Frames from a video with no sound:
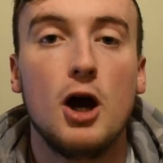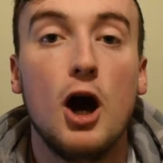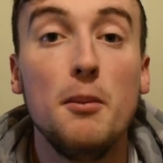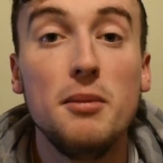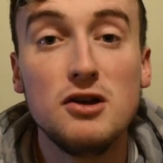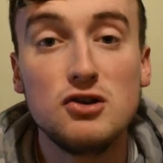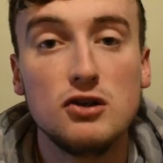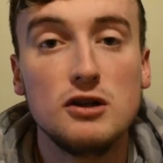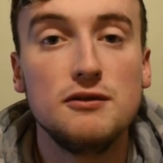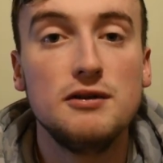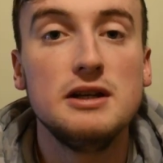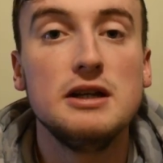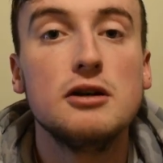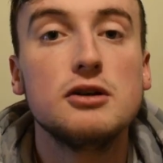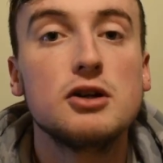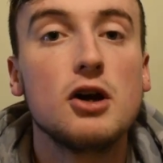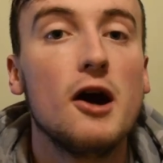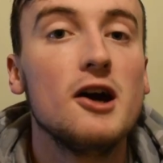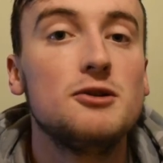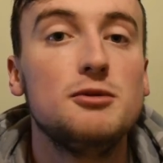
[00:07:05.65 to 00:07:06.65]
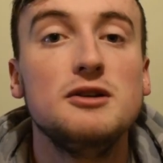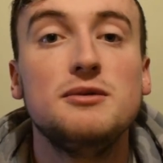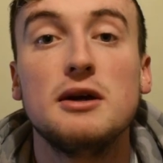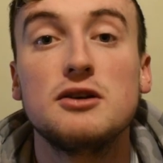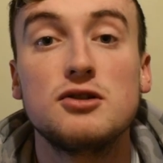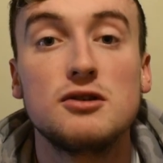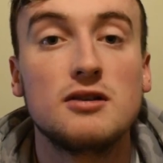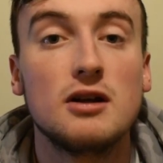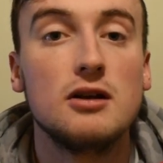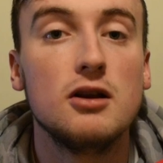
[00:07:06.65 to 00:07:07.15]
I hope you enjoyed the video guys, please
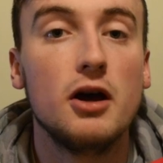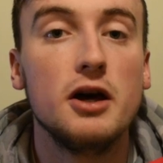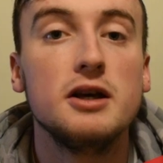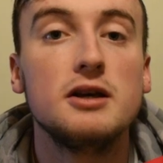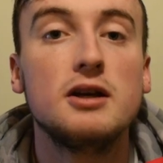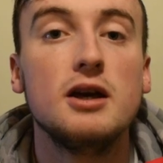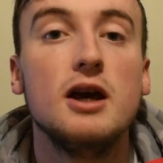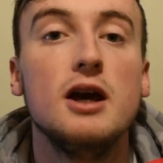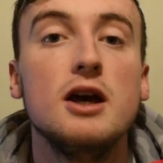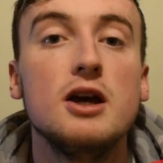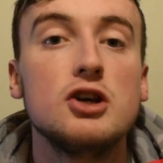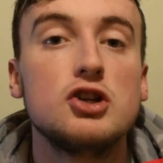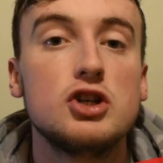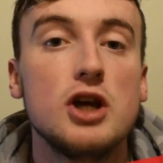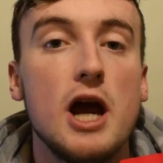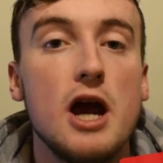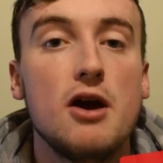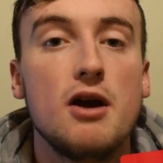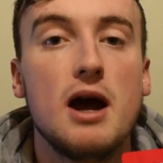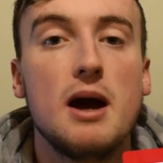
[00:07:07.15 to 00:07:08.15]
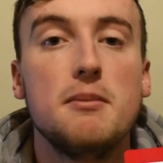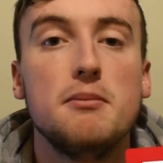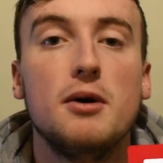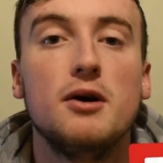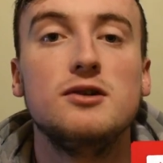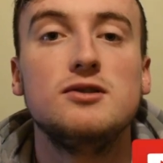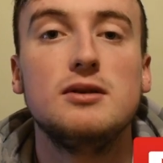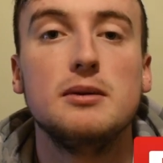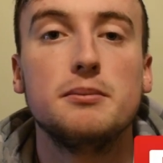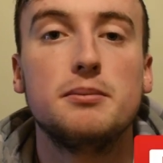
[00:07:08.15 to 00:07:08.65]
make sure to like, share, and
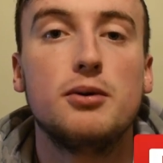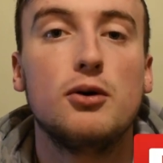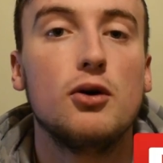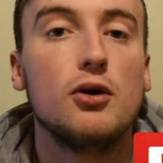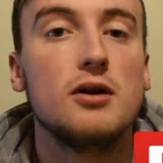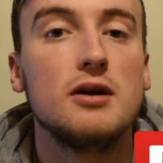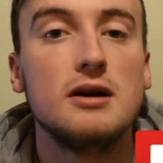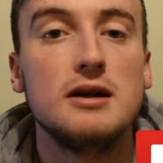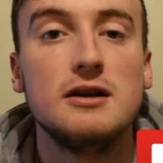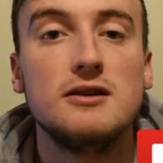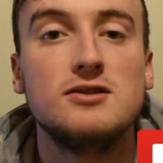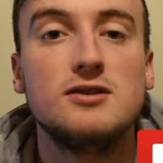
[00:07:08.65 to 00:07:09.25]
most importantly,